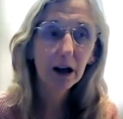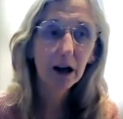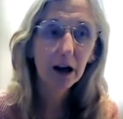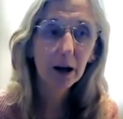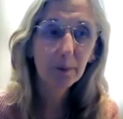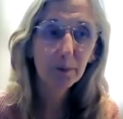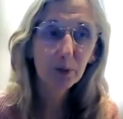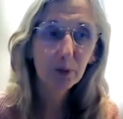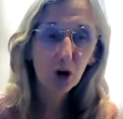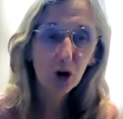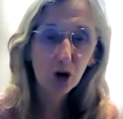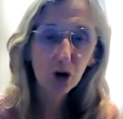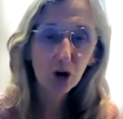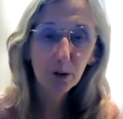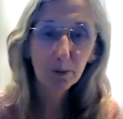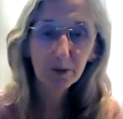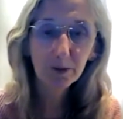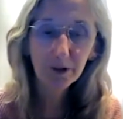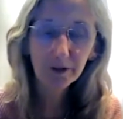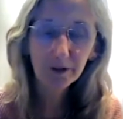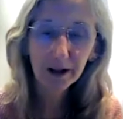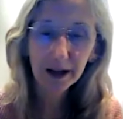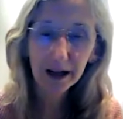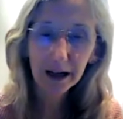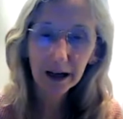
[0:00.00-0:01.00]
programs
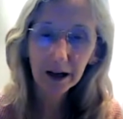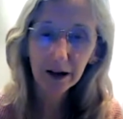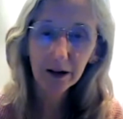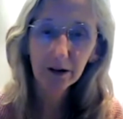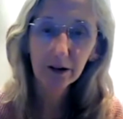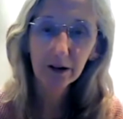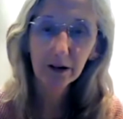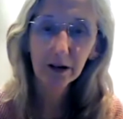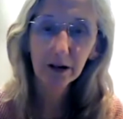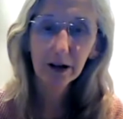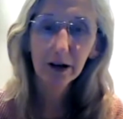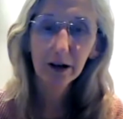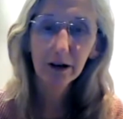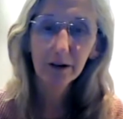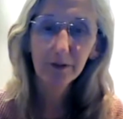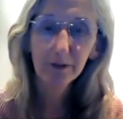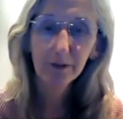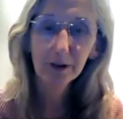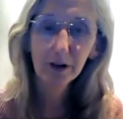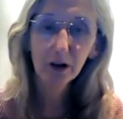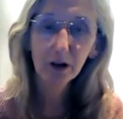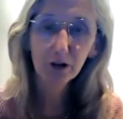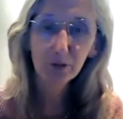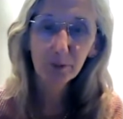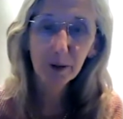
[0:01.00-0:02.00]
of care for
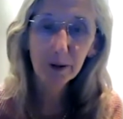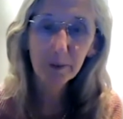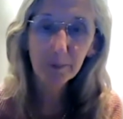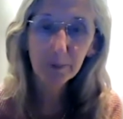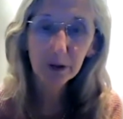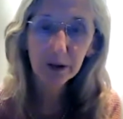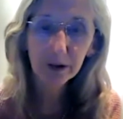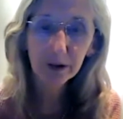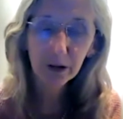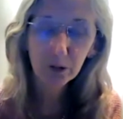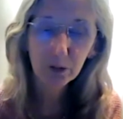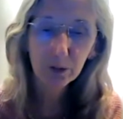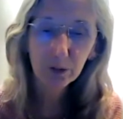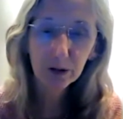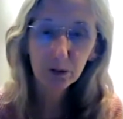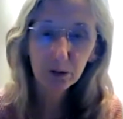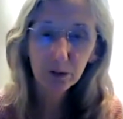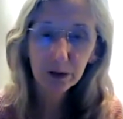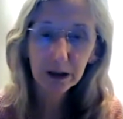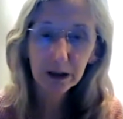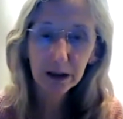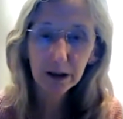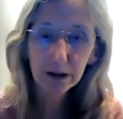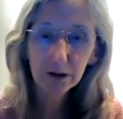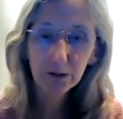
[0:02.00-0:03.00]
those people that
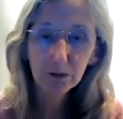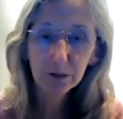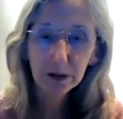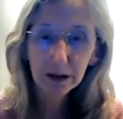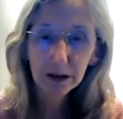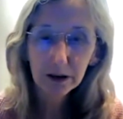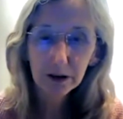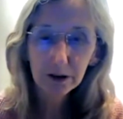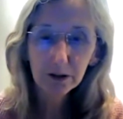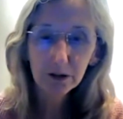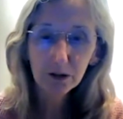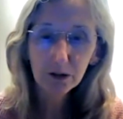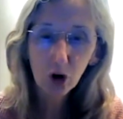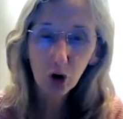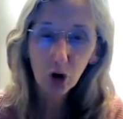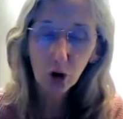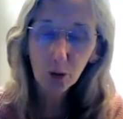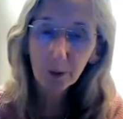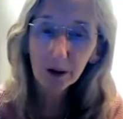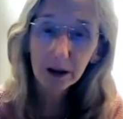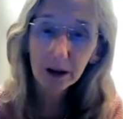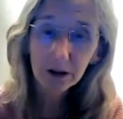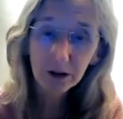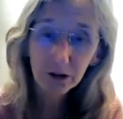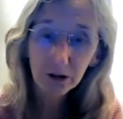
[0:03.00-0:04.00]
we
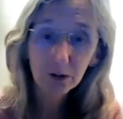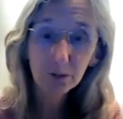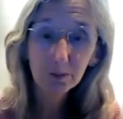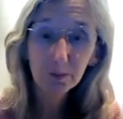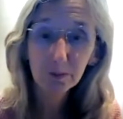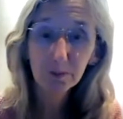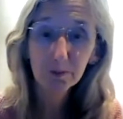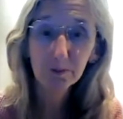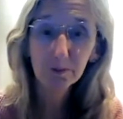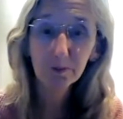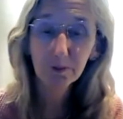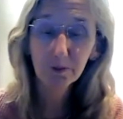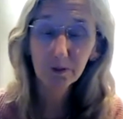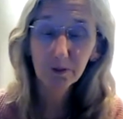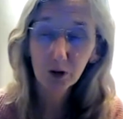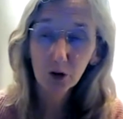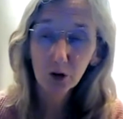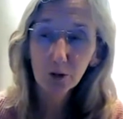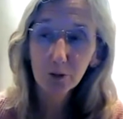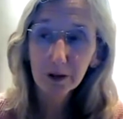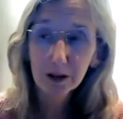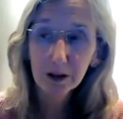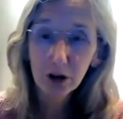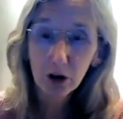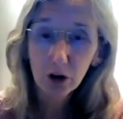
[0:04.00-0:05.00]
normally don't
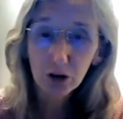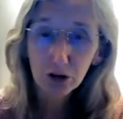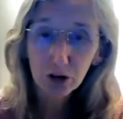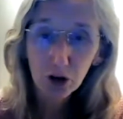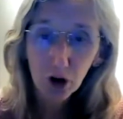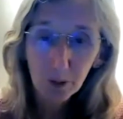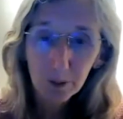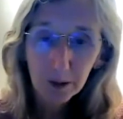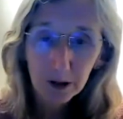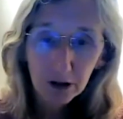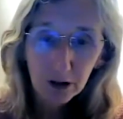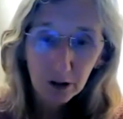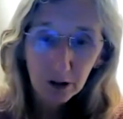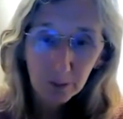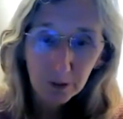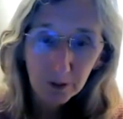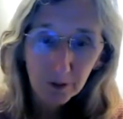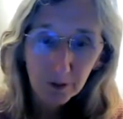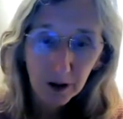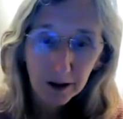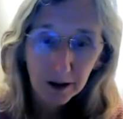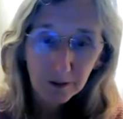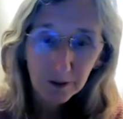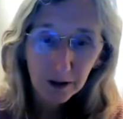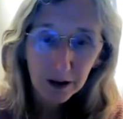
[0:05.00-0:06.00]

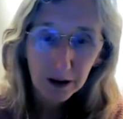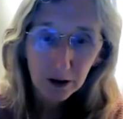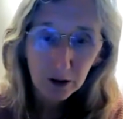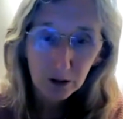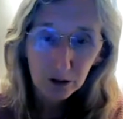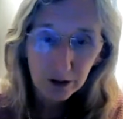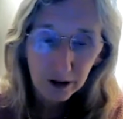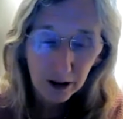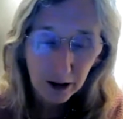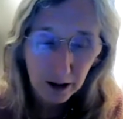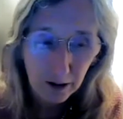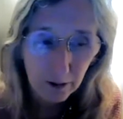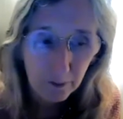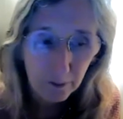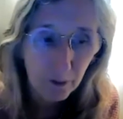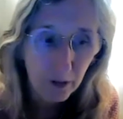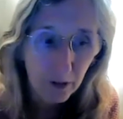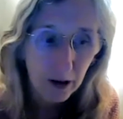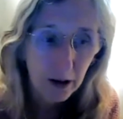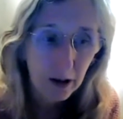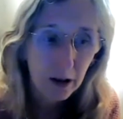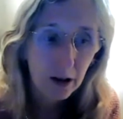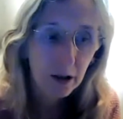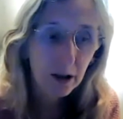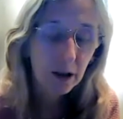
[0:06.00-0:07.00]
provide very good care.
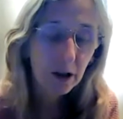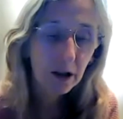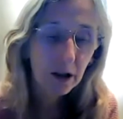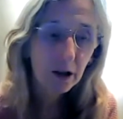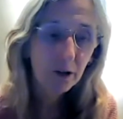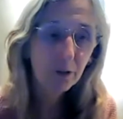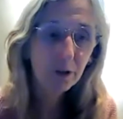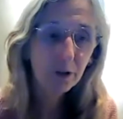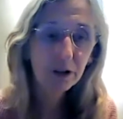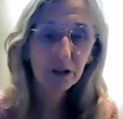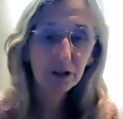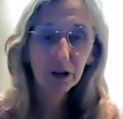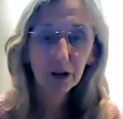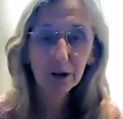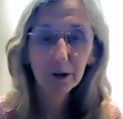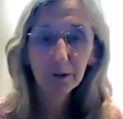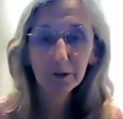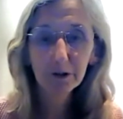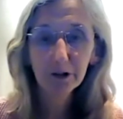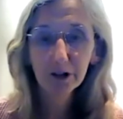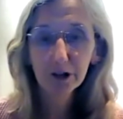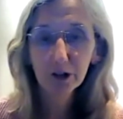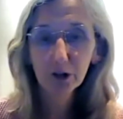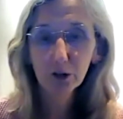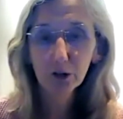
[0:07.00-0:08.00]
If we turn
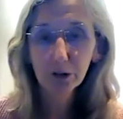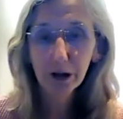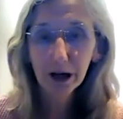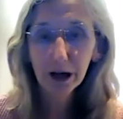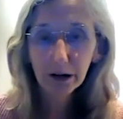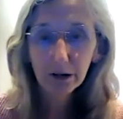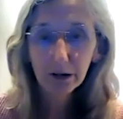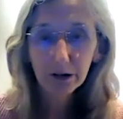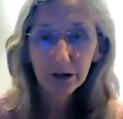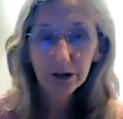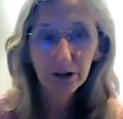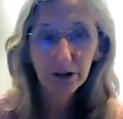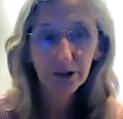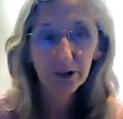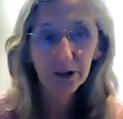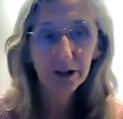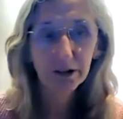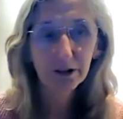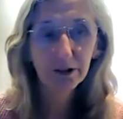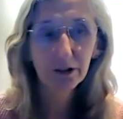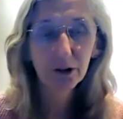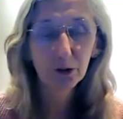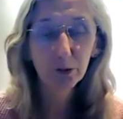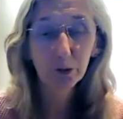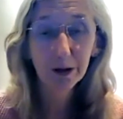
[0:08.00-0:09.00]
to the rarer
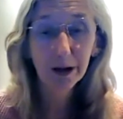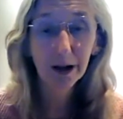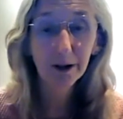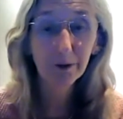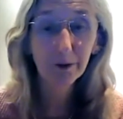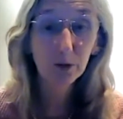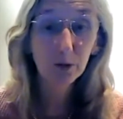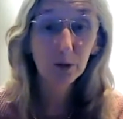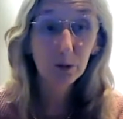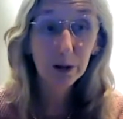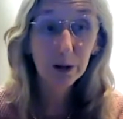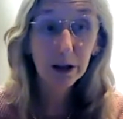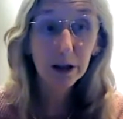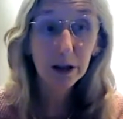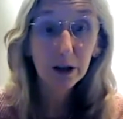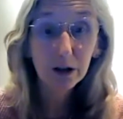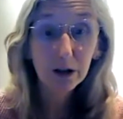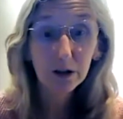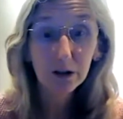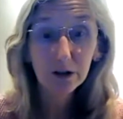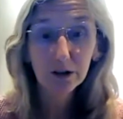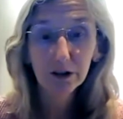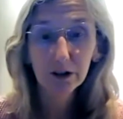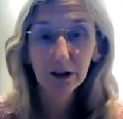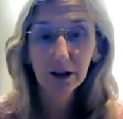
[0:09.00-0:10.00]
diseases, we have a really
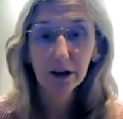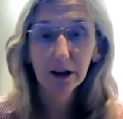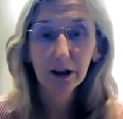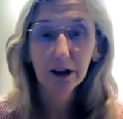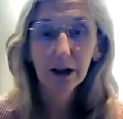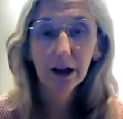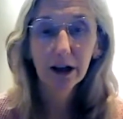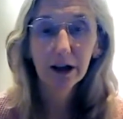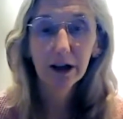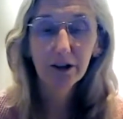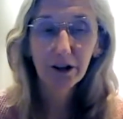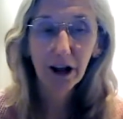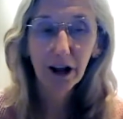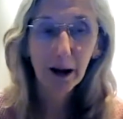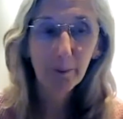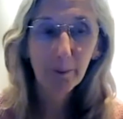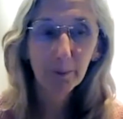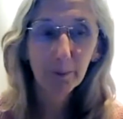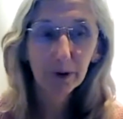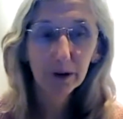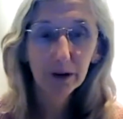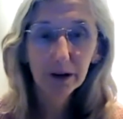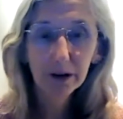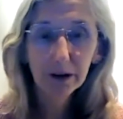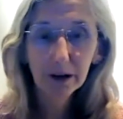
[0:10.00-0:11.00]
good
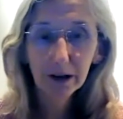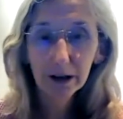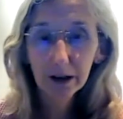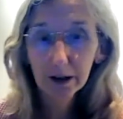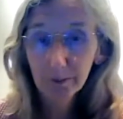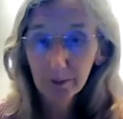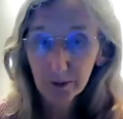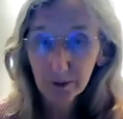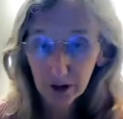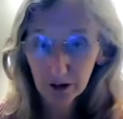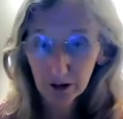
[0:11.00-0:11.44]
example in the